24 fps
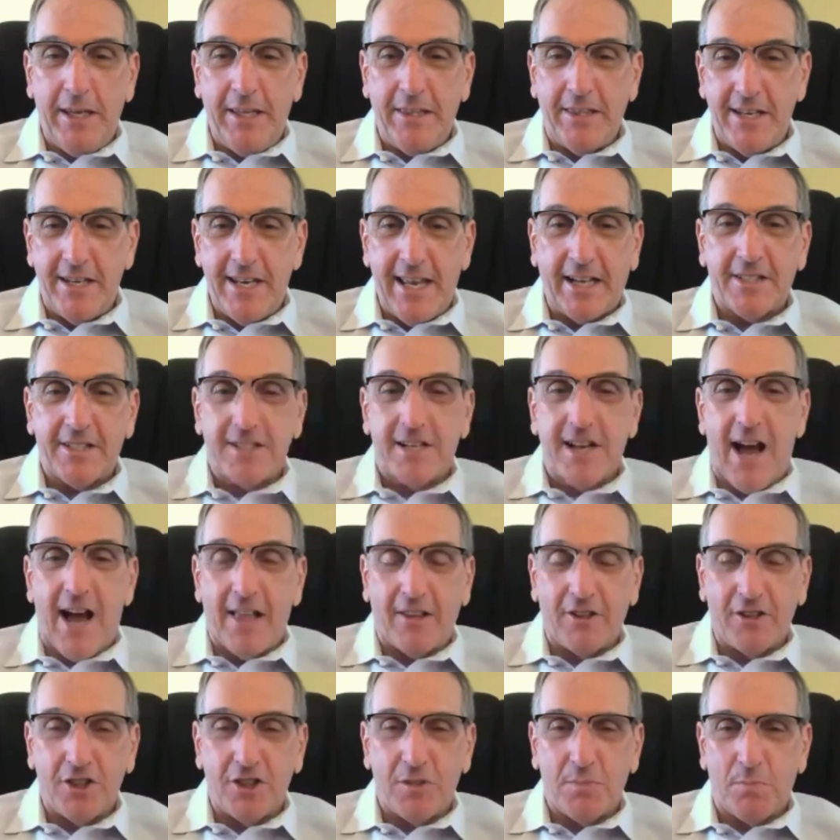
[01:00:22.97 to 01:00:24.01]
the next
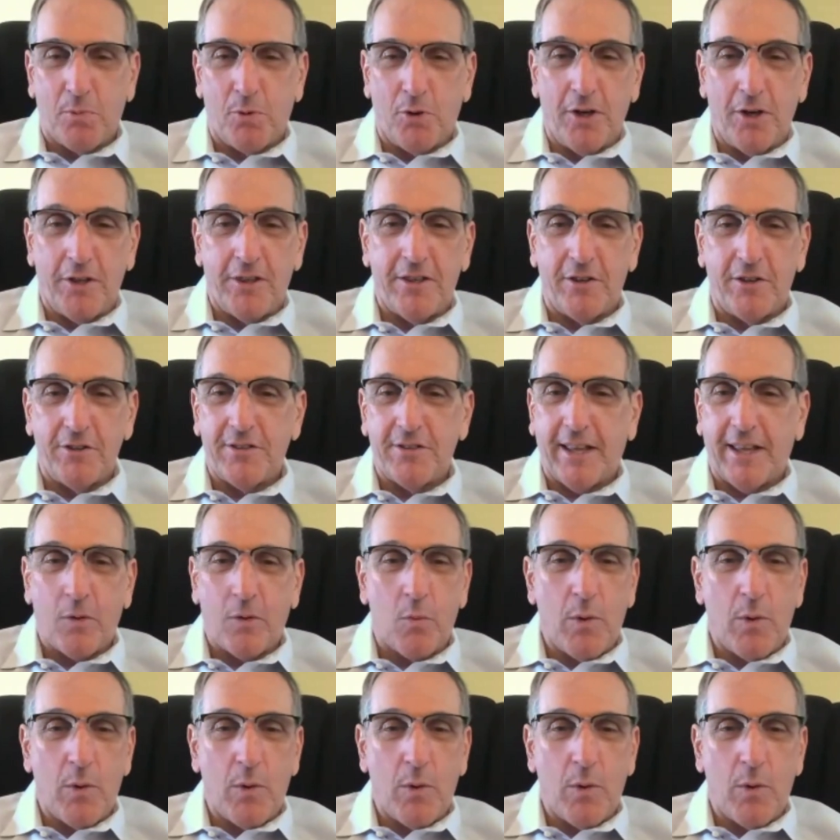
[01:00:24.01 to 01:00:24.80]
college sport. There's like